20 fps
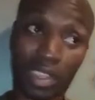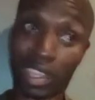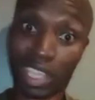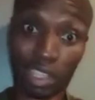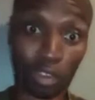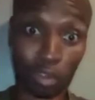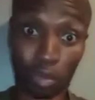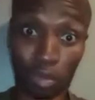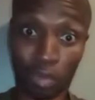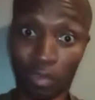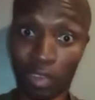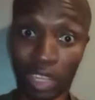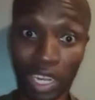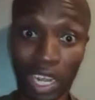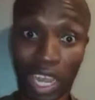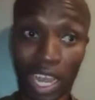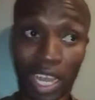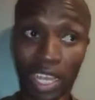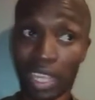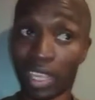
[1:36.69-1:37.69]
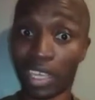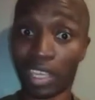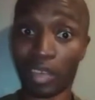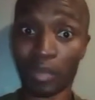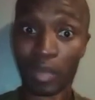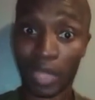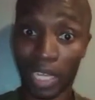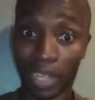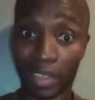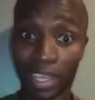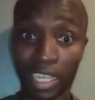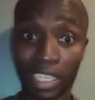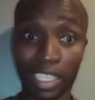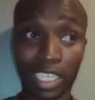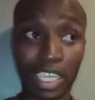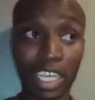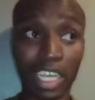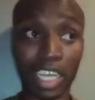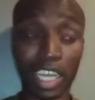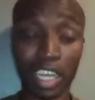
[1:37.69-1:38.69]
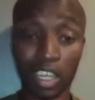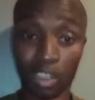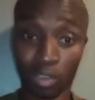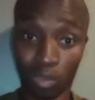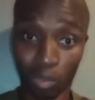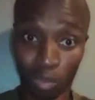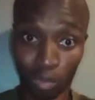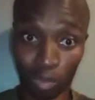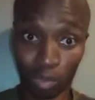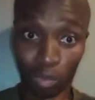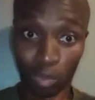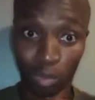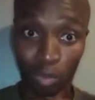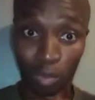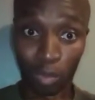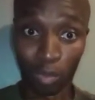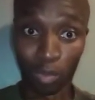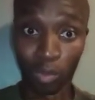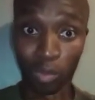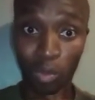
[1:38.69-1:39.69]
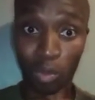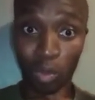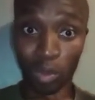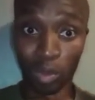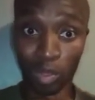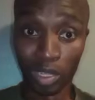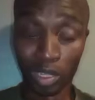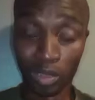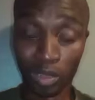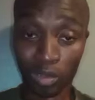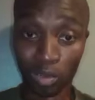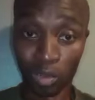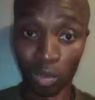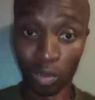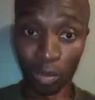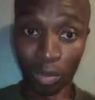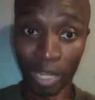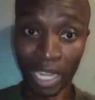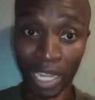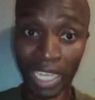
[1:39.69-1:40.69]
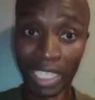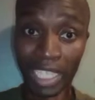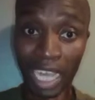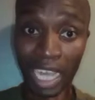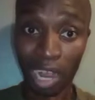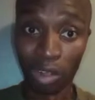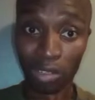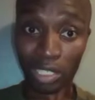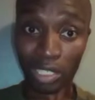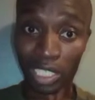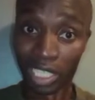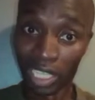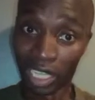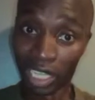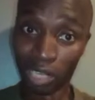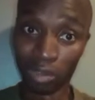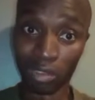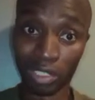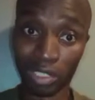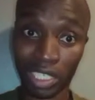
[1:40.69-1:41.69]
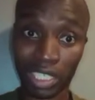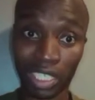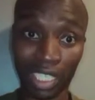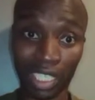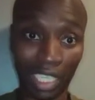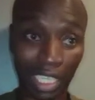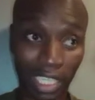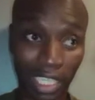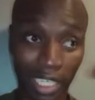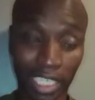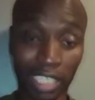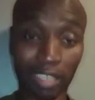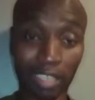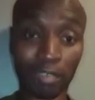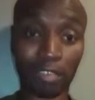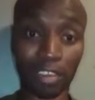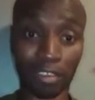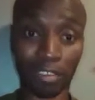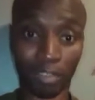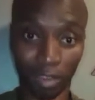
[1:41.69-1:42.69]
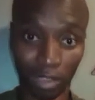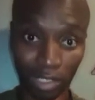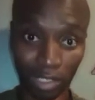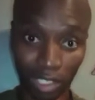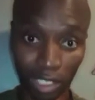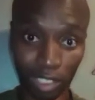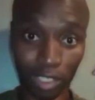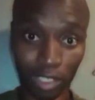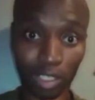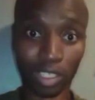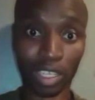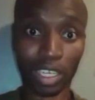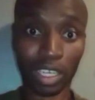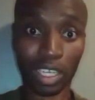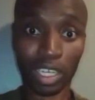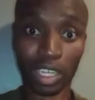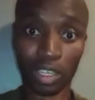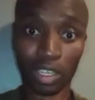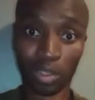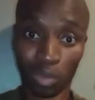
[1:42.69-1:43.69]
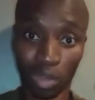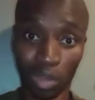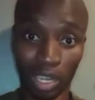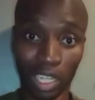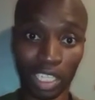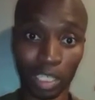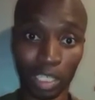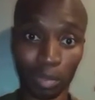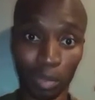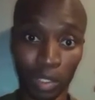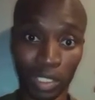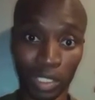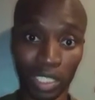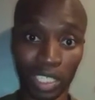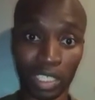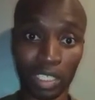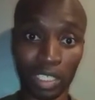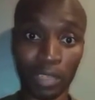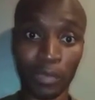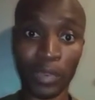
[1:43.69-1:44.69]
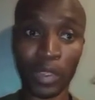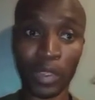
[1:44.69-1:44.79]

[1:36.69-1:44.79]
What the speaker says: That would be very high, meaning that to to to to lend out 10,000, they need $5,000 deposits.